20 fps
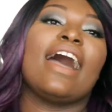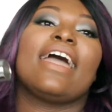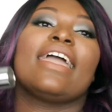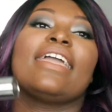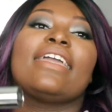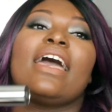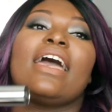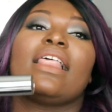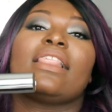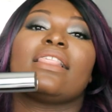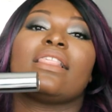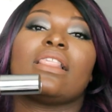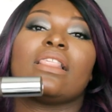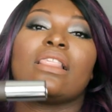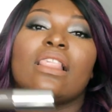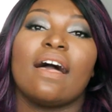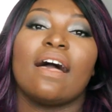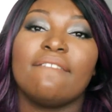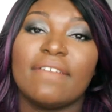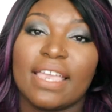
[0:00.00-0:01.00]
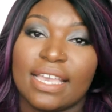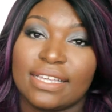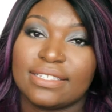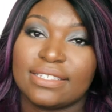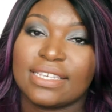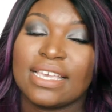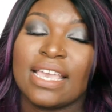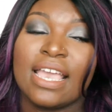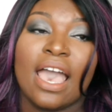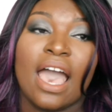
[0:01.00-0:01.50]
I love
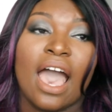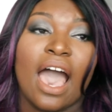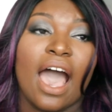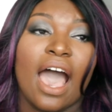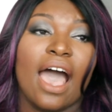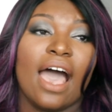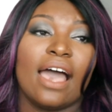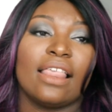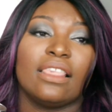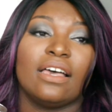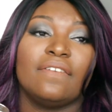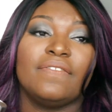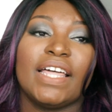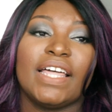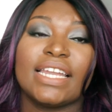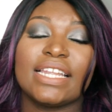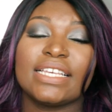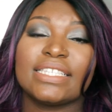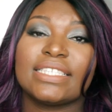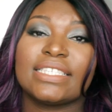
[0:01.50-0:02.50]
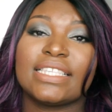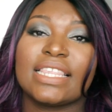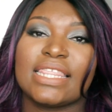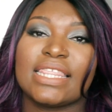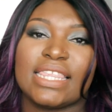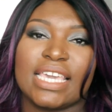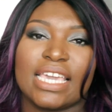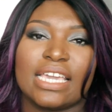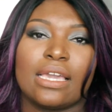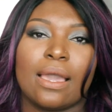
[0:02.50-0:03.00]
it. I love that it's
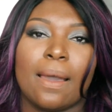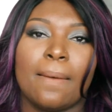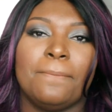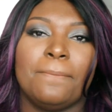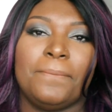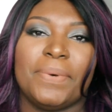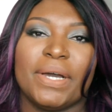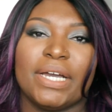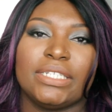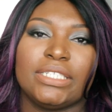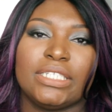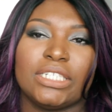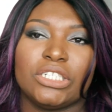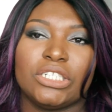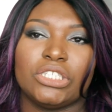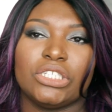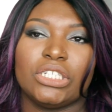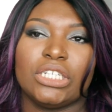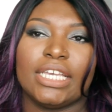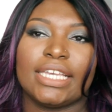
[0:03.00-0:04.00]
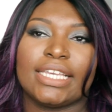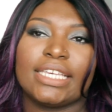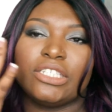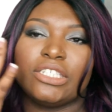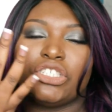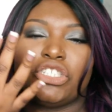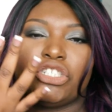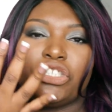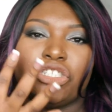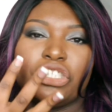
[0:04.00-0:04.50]
thick, but it
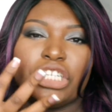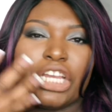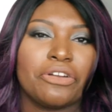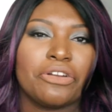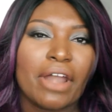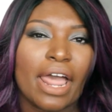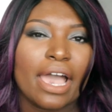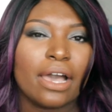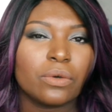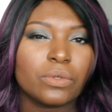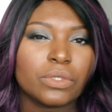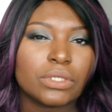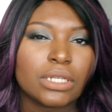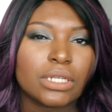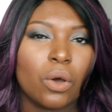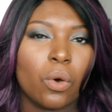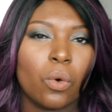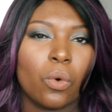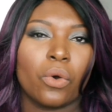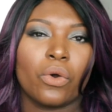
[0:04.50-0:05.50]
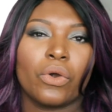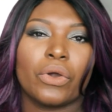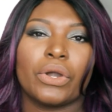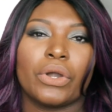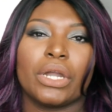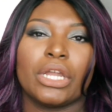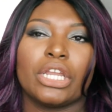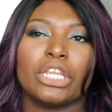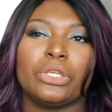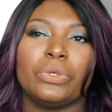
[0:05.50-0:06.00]
can sheer out,
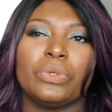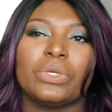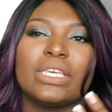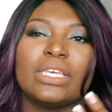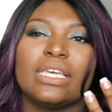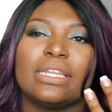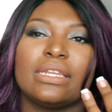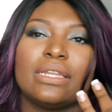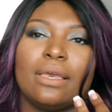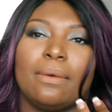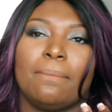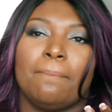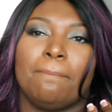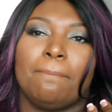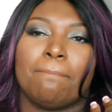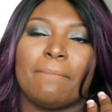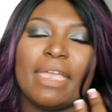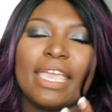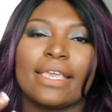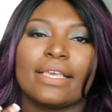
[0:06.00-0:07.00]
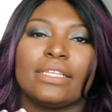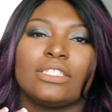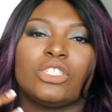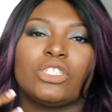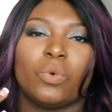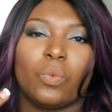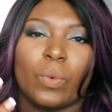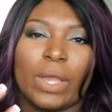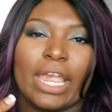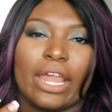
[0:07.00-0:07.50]
or you can make it
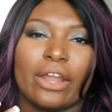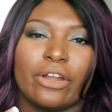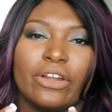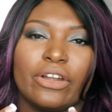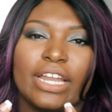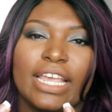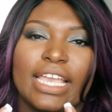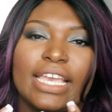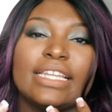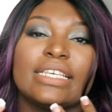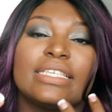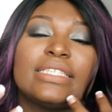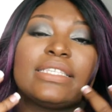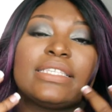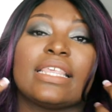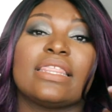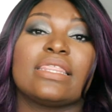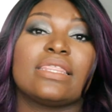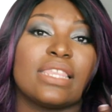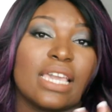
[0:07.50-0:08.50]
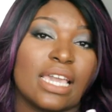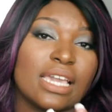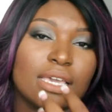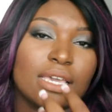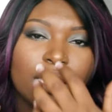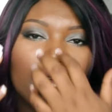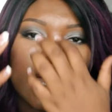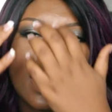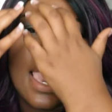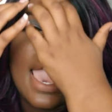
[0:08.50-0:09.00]
to where it is
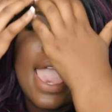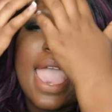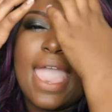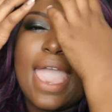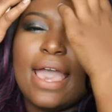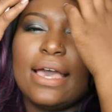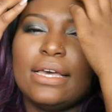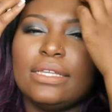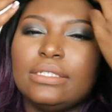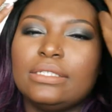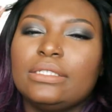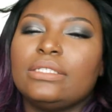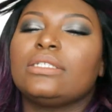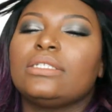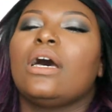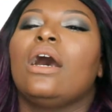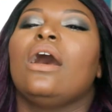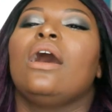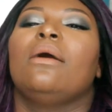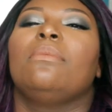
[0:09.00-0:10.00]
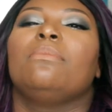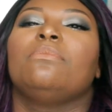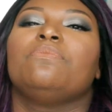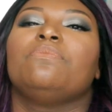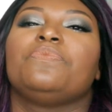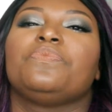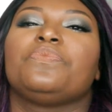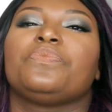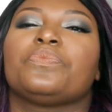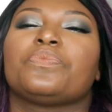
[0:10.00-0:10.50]
thick and
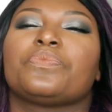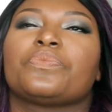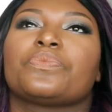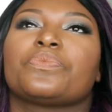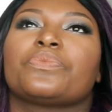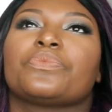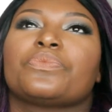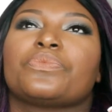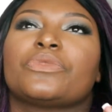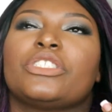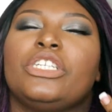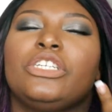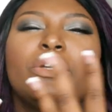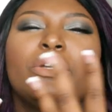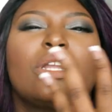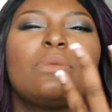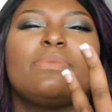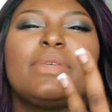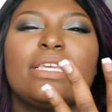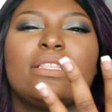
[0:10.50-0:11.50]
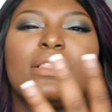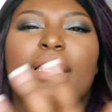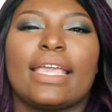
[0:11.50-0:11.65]
you know what I mean?